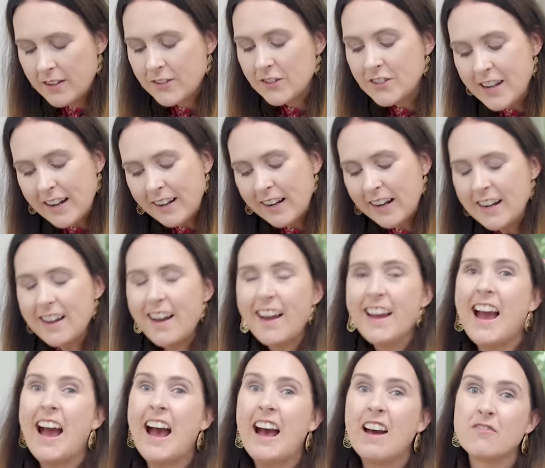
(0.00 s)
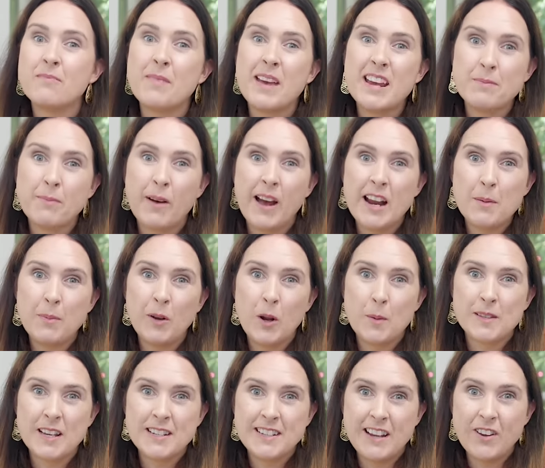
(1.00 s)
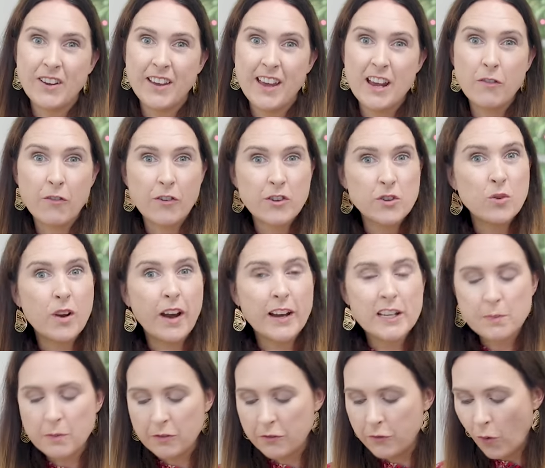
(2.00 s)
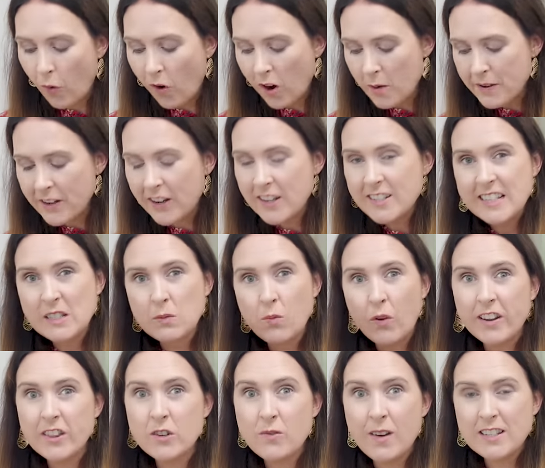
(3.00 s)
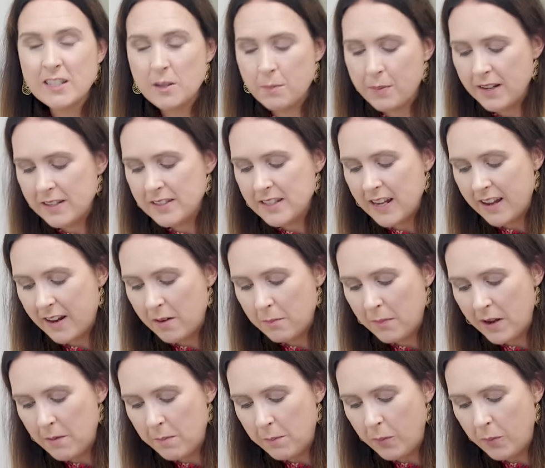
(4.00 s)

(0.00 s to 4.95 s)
So technically I have made pineapple upside down cake for you guys before because it's one of the recipes in my